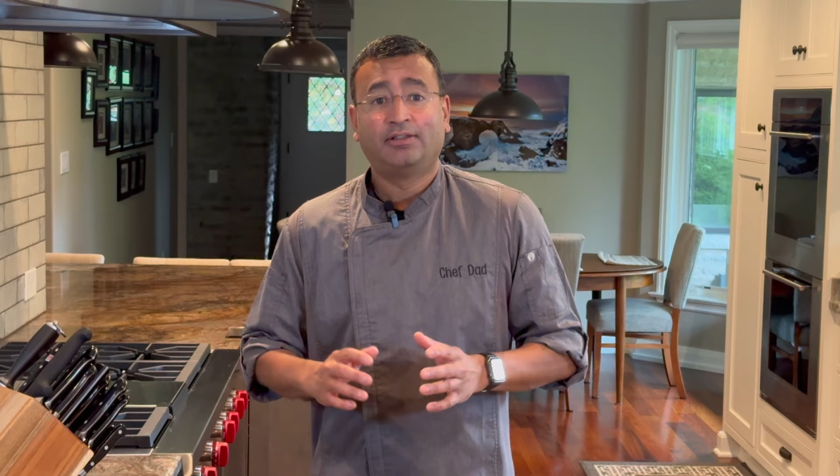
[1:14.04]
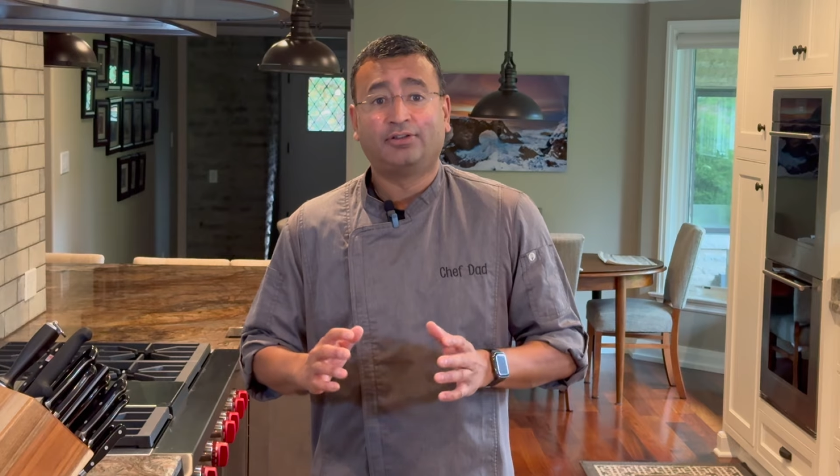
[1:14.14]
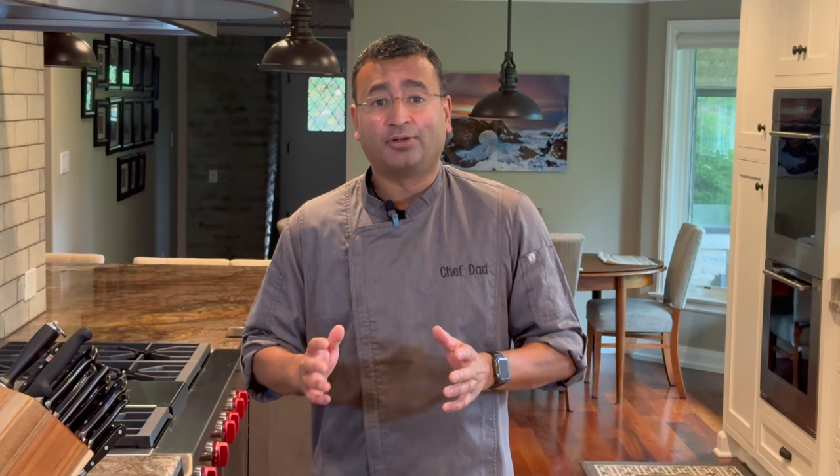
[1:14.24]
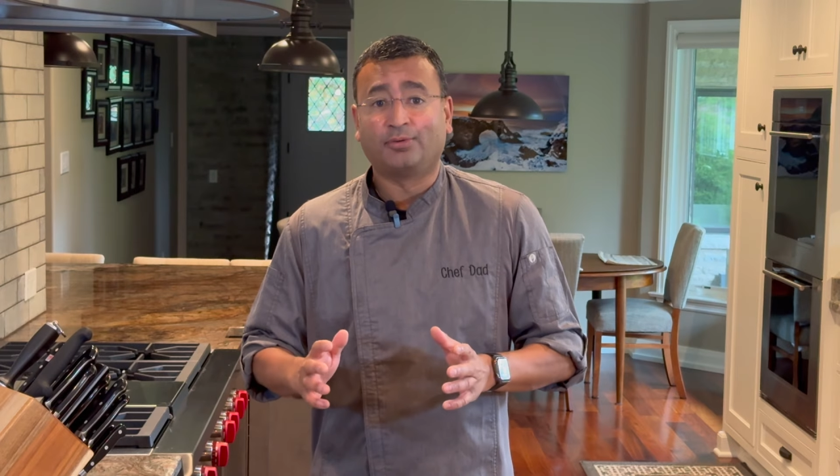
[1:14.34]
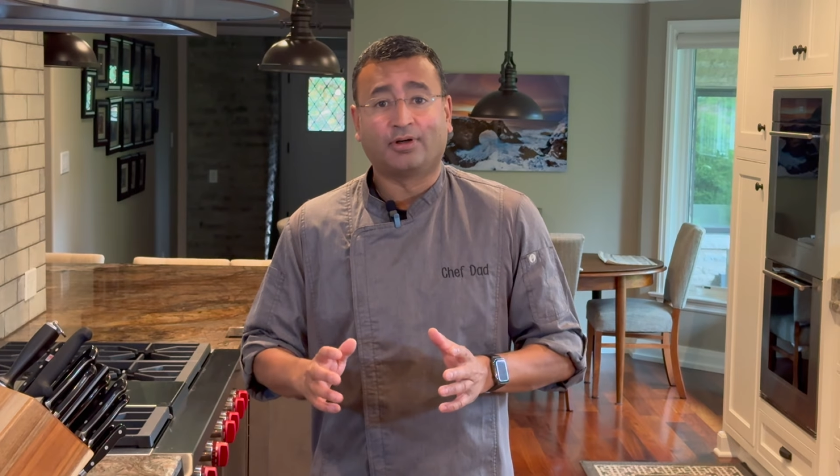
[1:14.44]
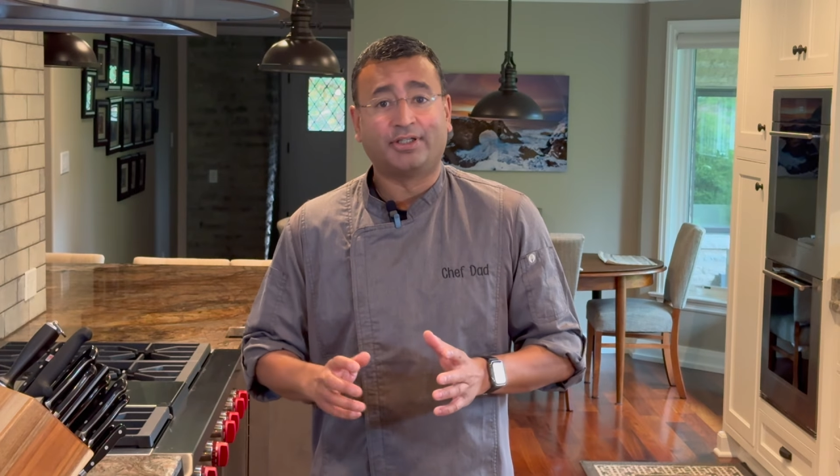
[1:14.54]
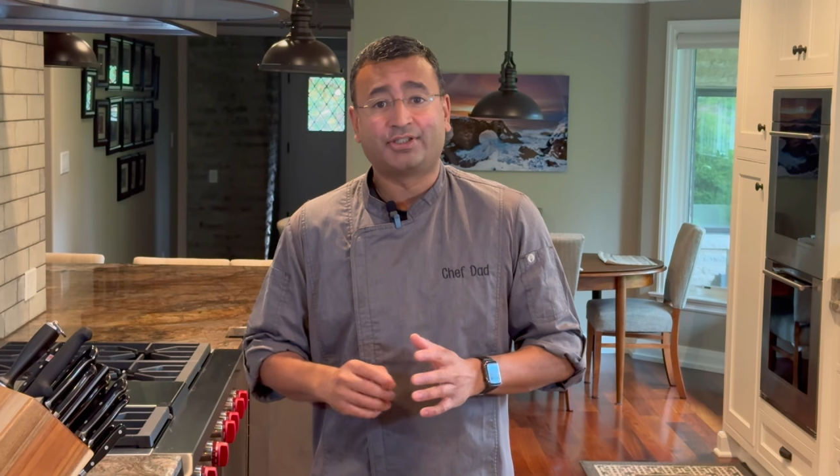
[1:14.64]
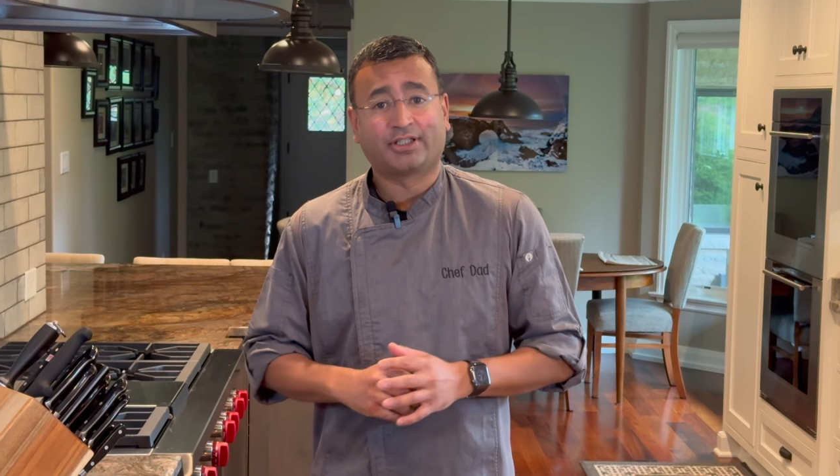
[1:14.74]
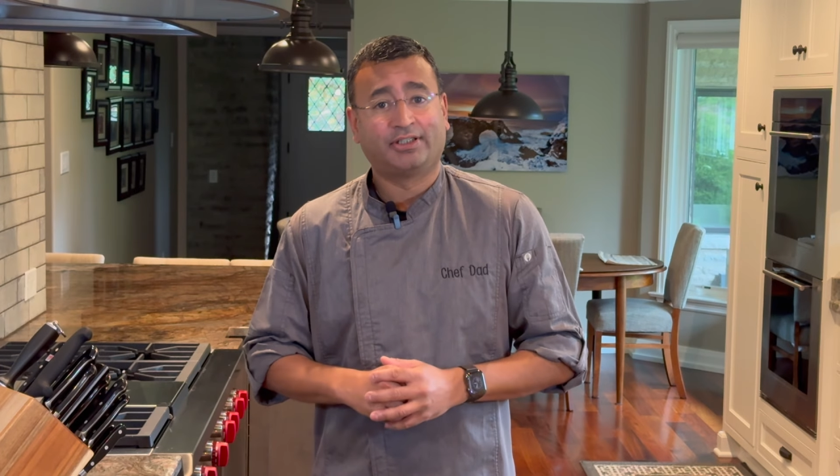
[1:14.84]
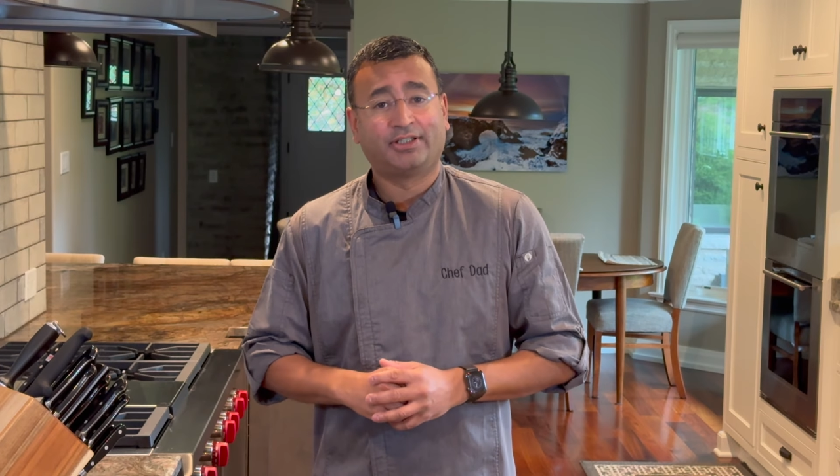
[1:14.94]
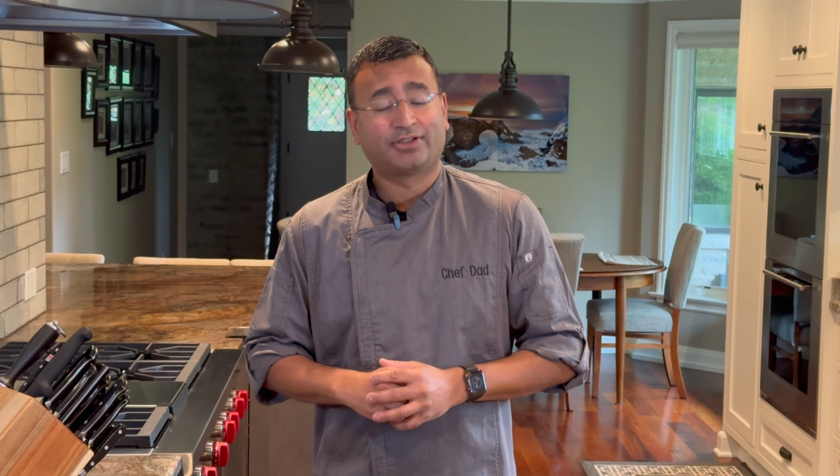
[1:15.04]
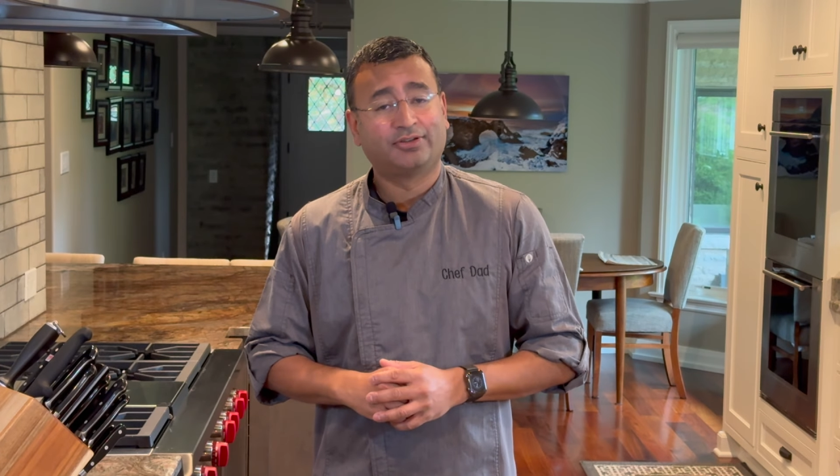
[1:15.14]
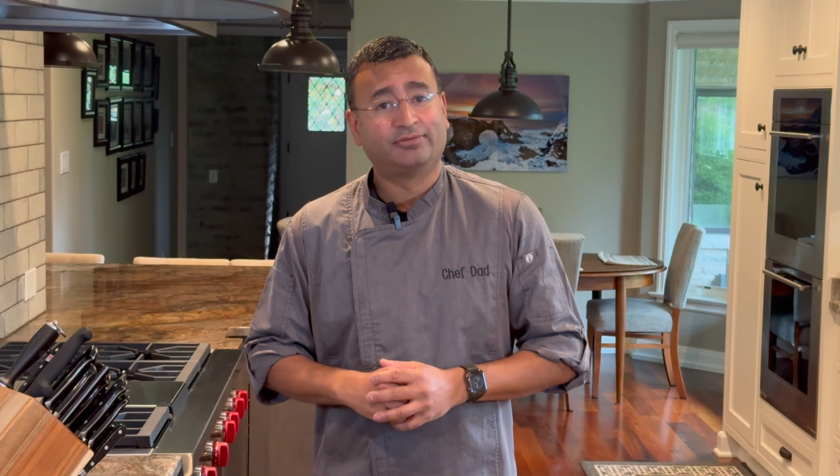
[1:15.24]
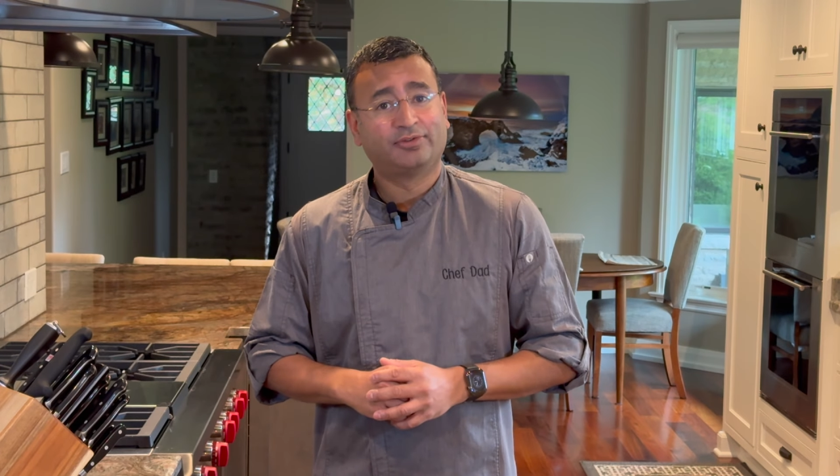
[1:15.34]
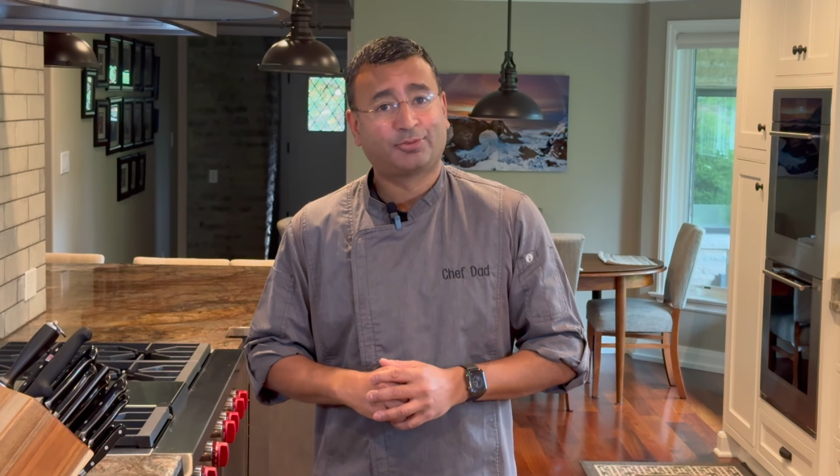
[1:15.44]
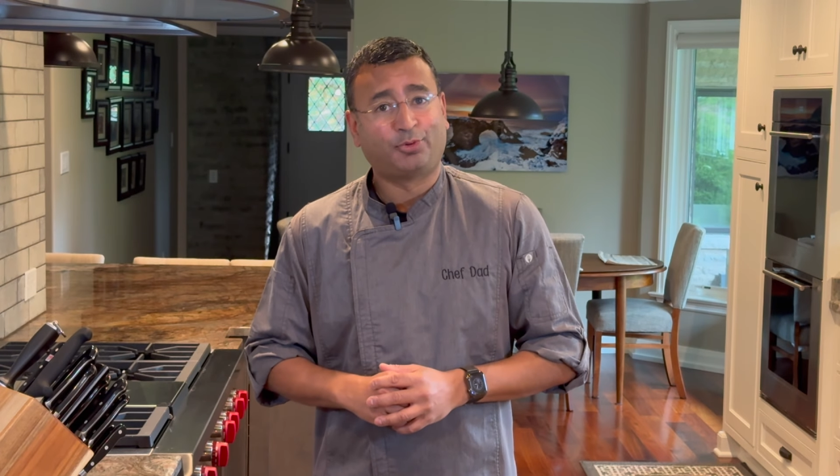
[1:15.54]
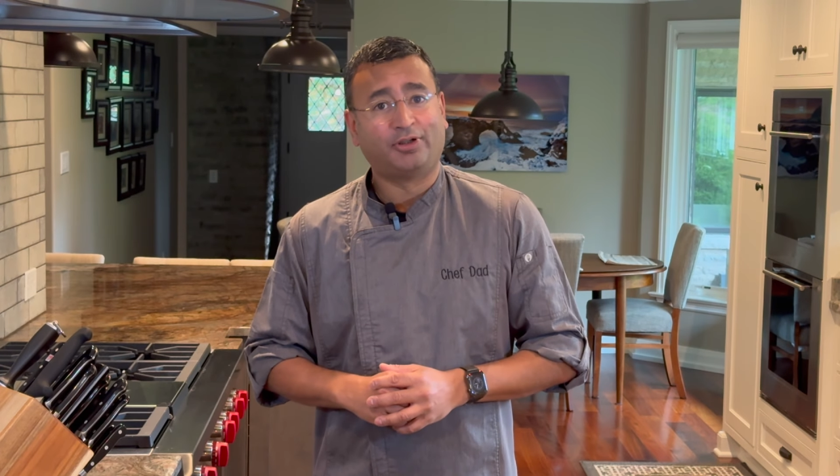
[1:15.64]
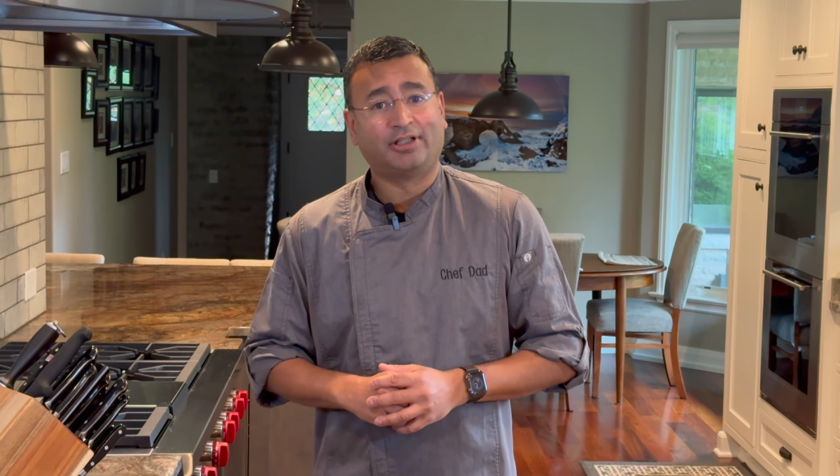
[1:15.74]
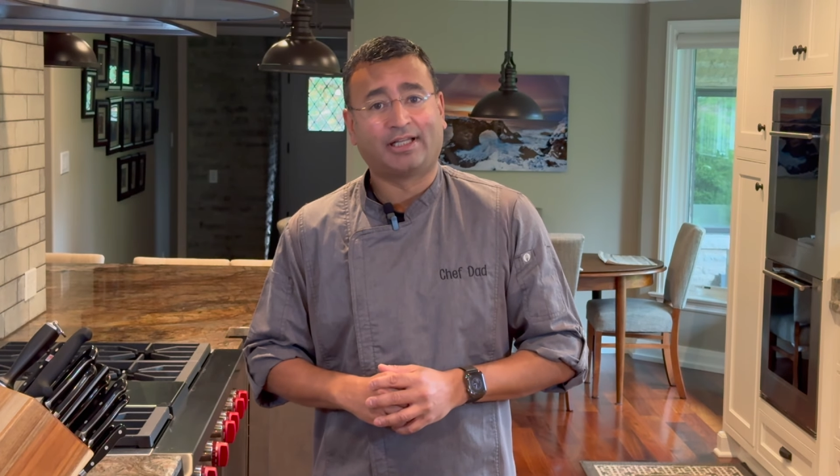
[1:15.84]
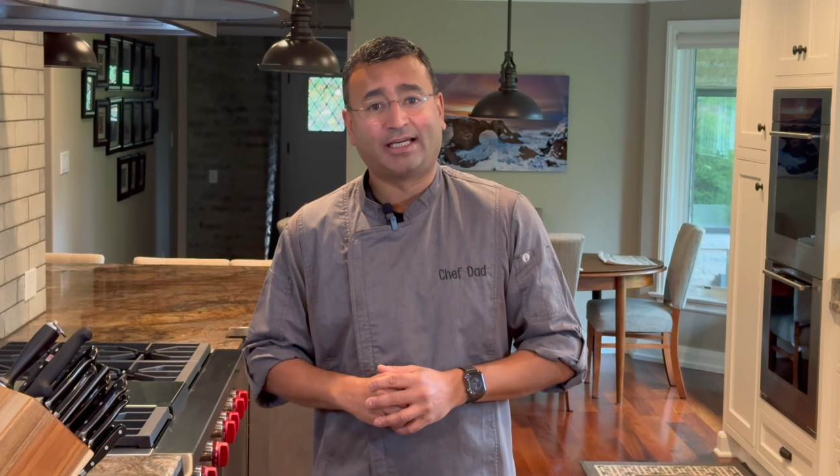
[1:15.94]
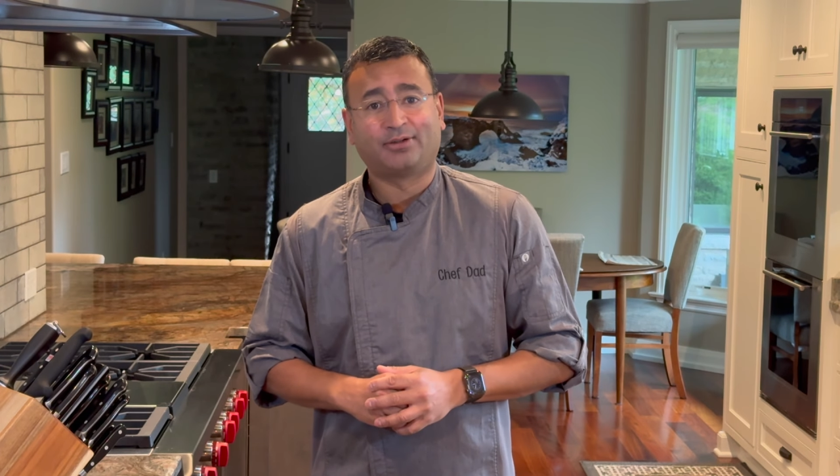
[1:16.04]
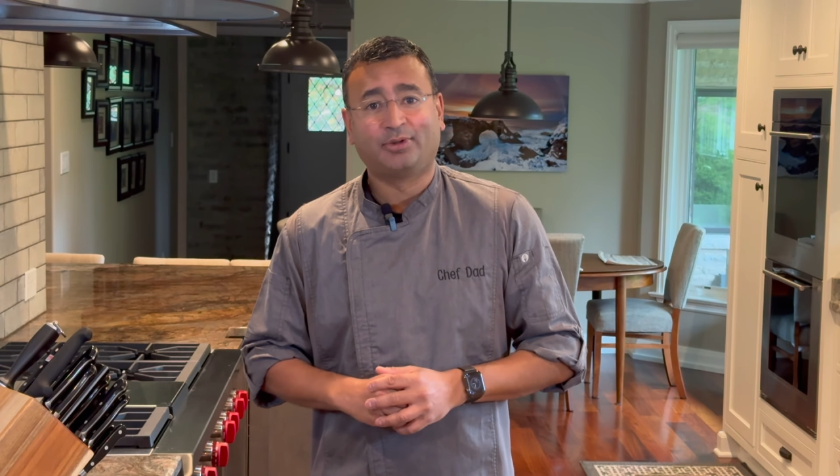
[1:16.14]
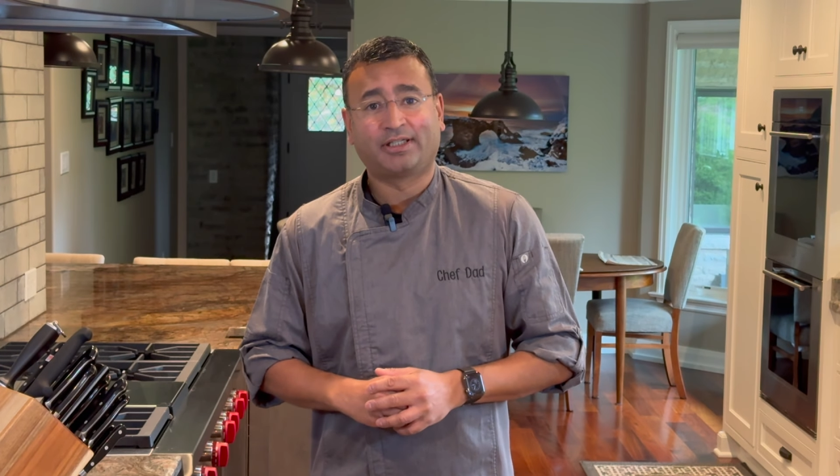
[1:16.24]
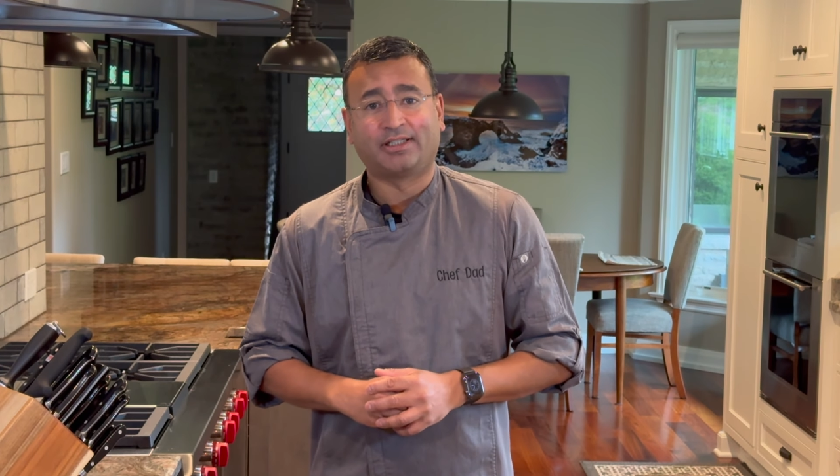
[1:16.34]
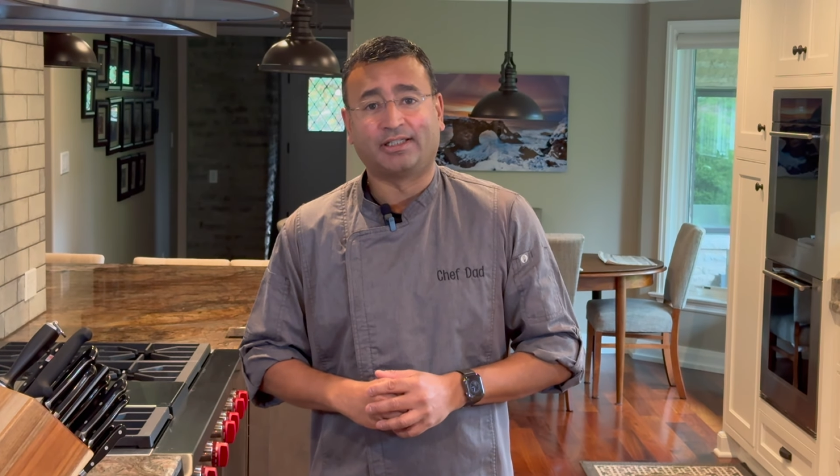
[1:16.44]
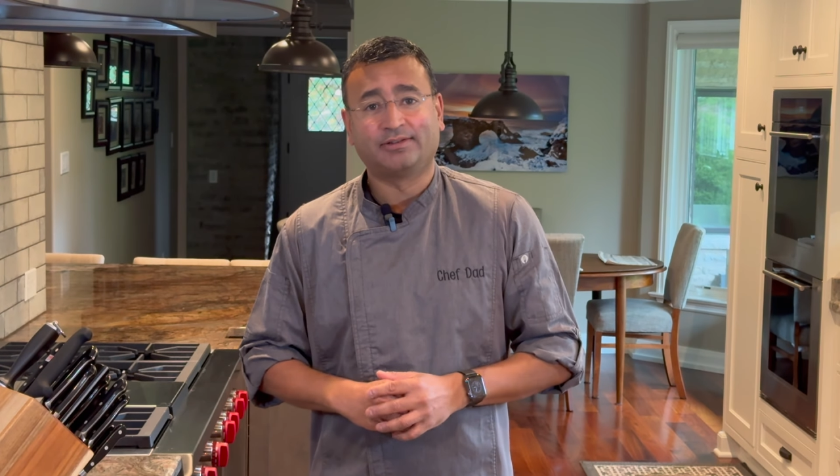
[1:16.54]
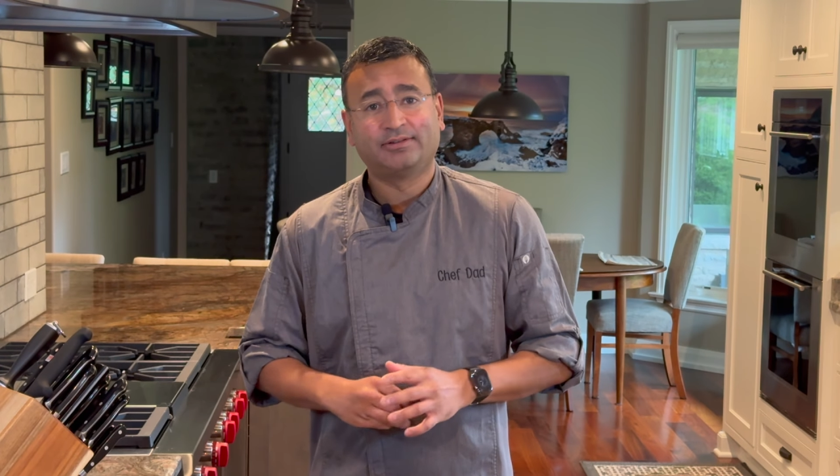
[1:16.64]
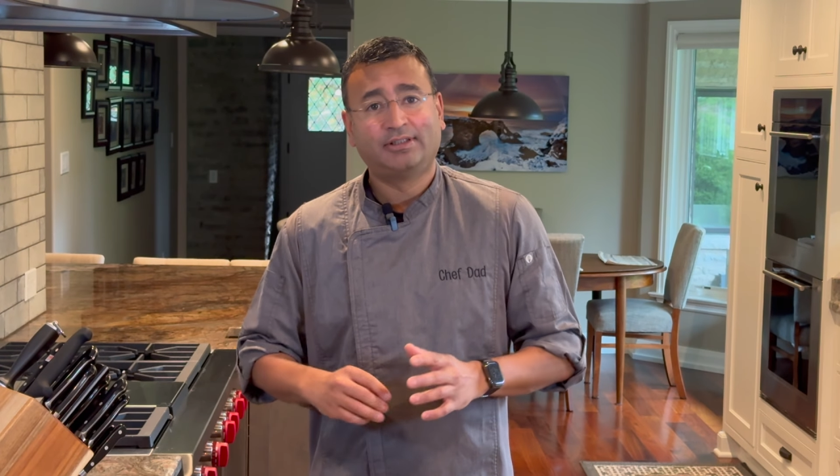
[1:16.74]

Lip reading: Don't worry, chicken doesn't spoil that quickly.